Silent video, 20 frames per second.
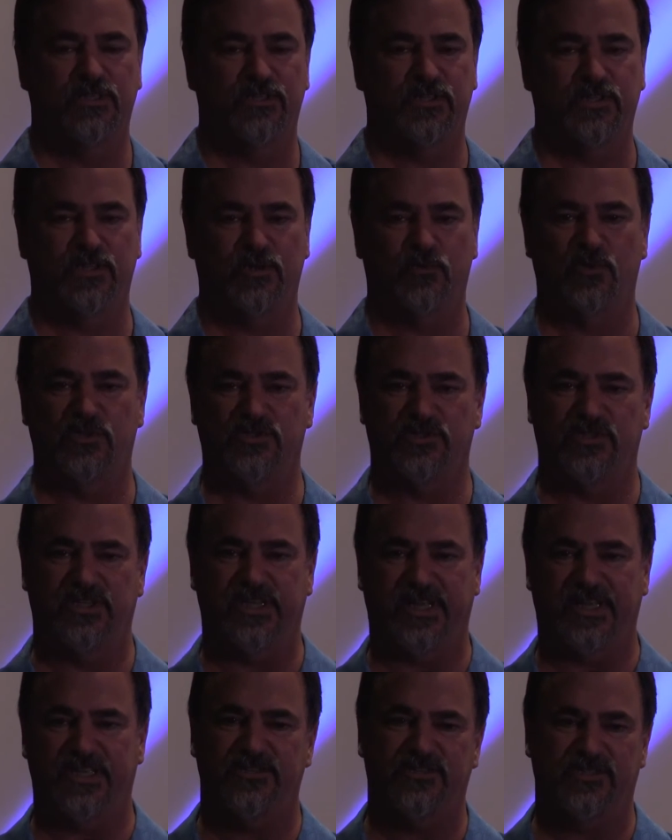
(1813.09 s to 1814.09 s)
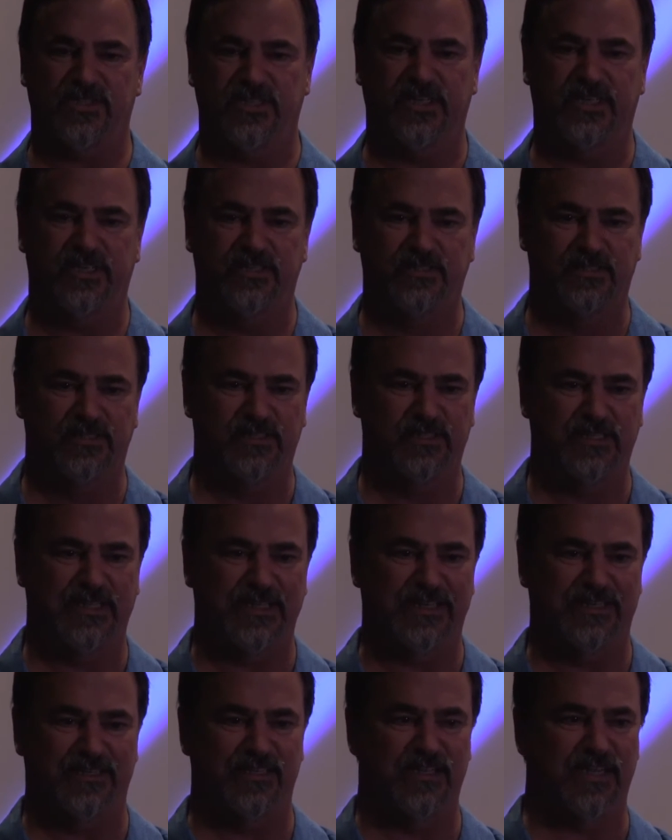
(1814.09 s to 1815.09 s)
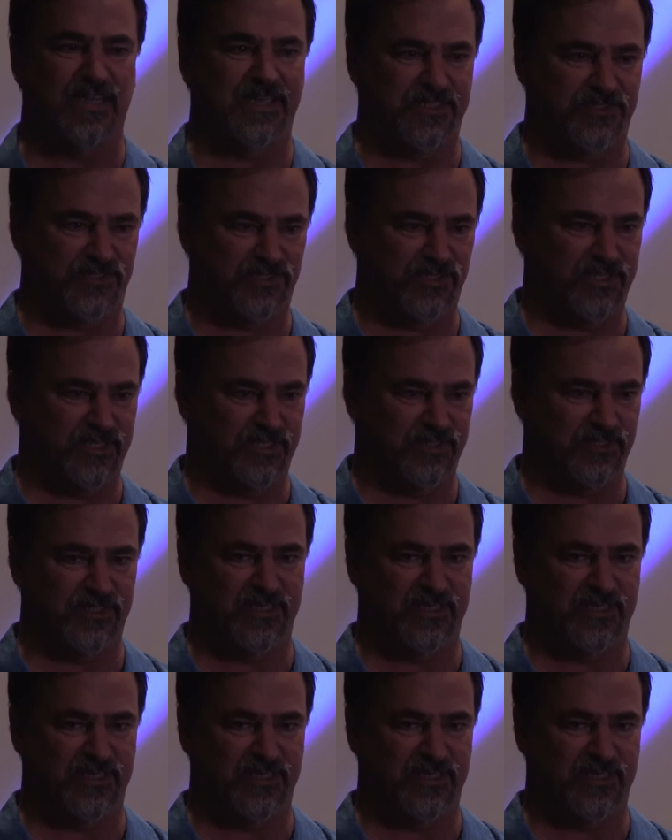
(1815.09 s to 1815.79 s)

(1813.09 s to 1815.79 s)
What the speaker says: There was a day scene and a night scene.